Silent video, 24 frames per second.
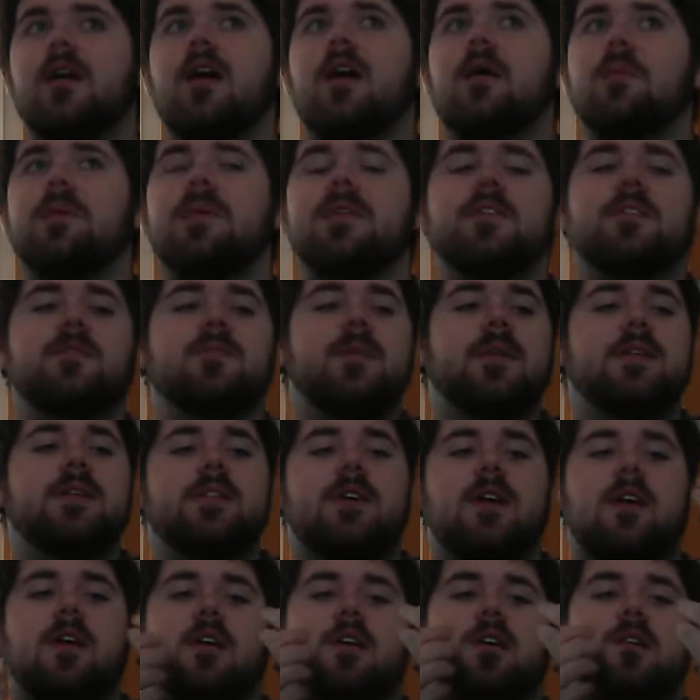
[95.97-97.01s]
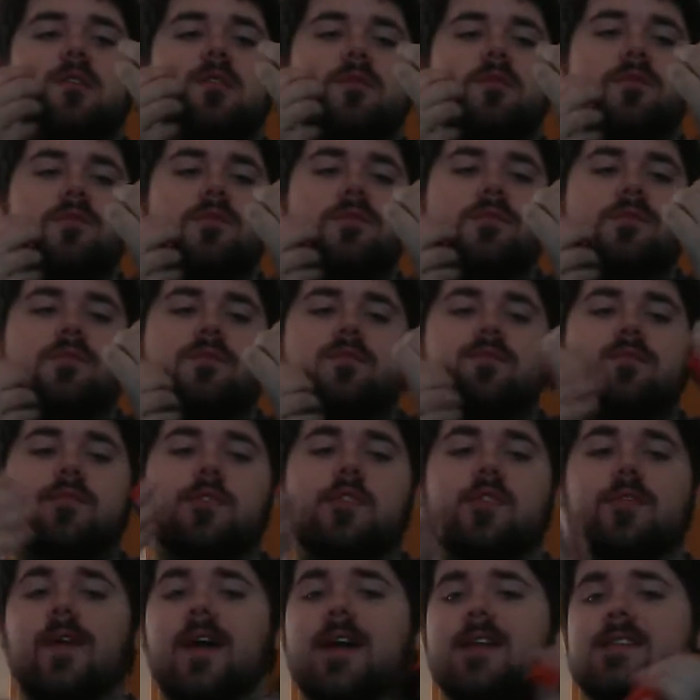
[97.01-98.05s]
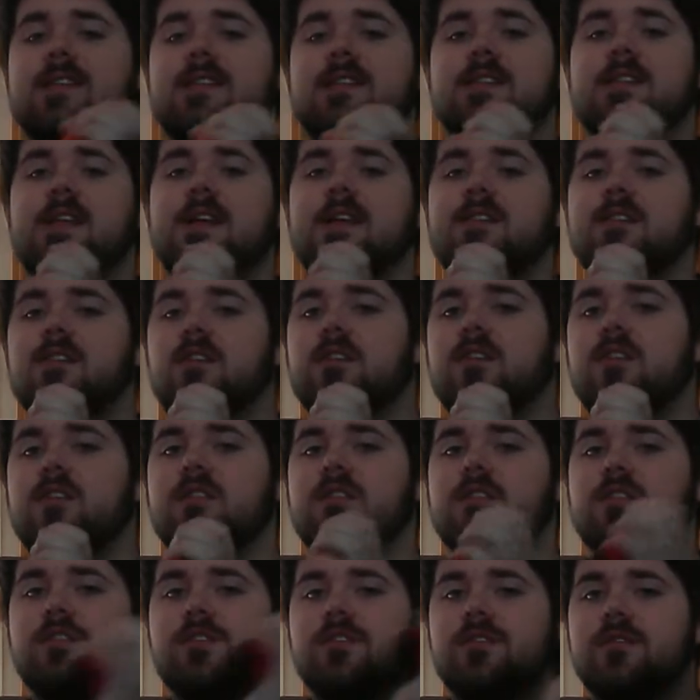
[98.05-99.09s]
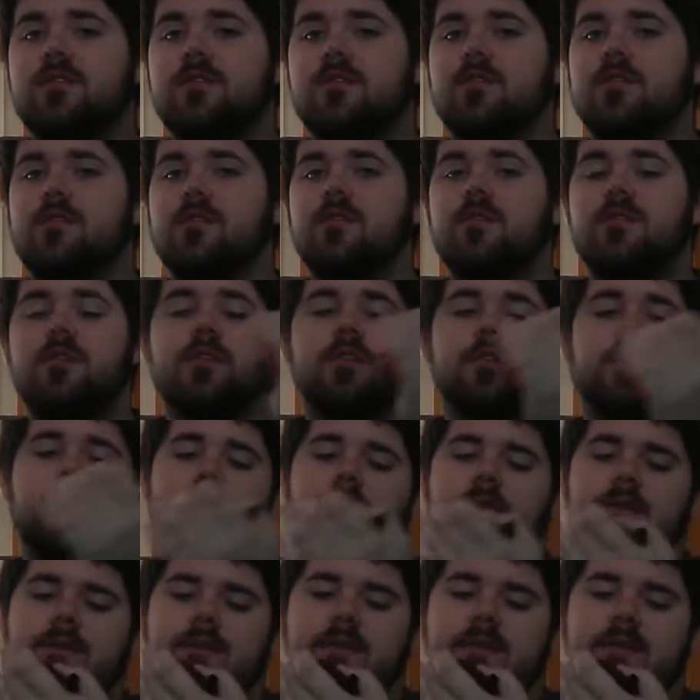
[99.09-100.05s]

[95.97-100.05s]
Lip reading: I mean, there's been talk of devices that charge through their